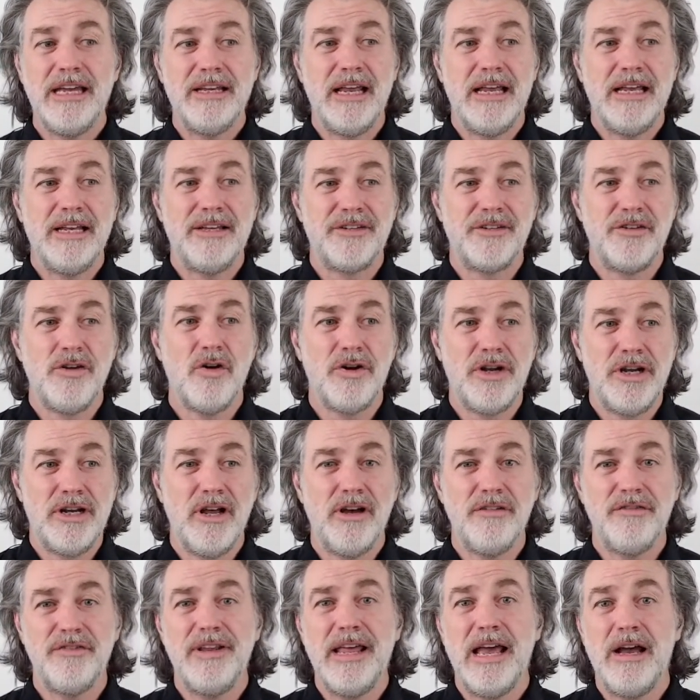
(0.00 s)
It's not
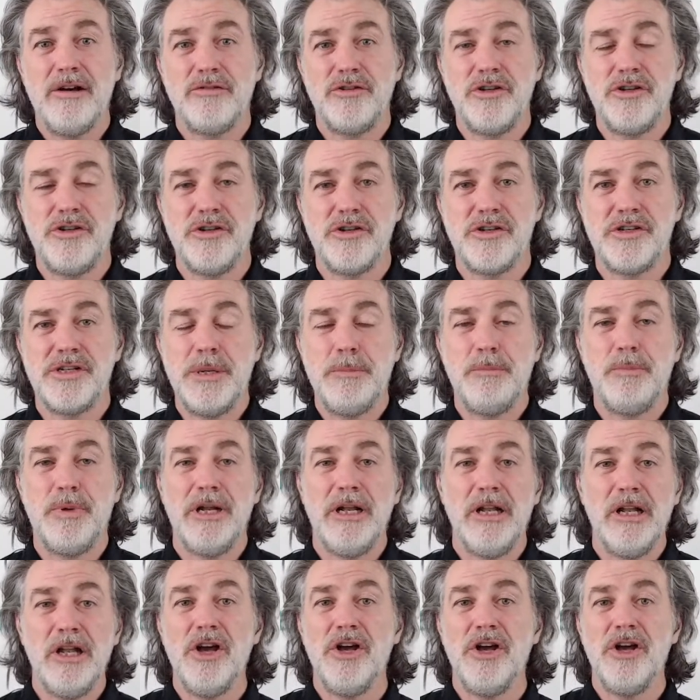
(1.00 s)
enough now to just
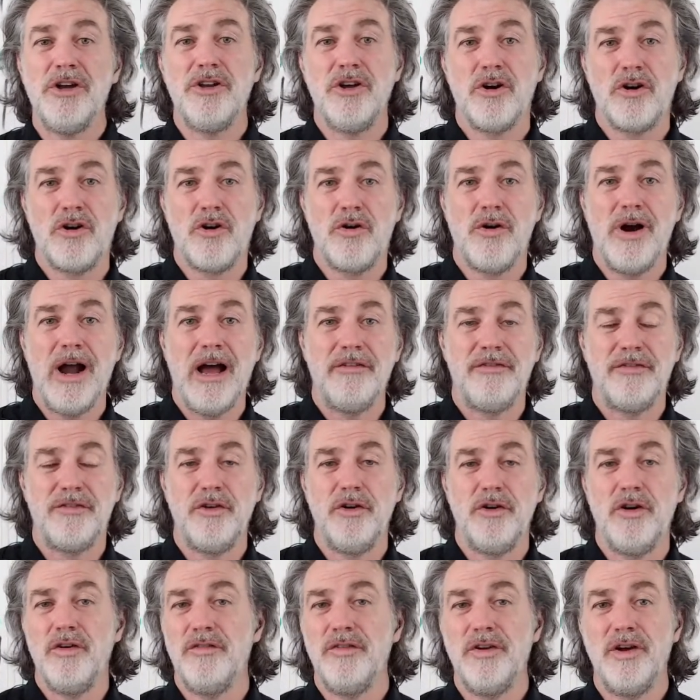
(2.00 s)
simply learn your craft
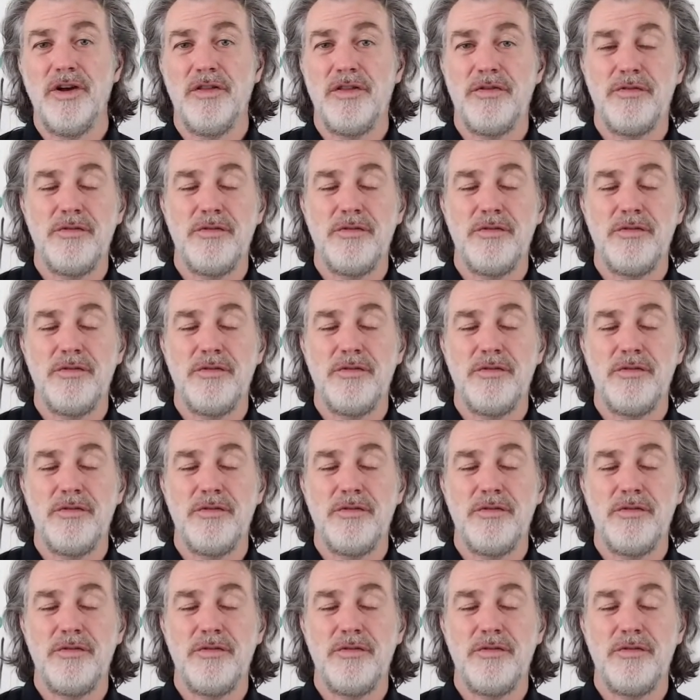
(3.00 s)
over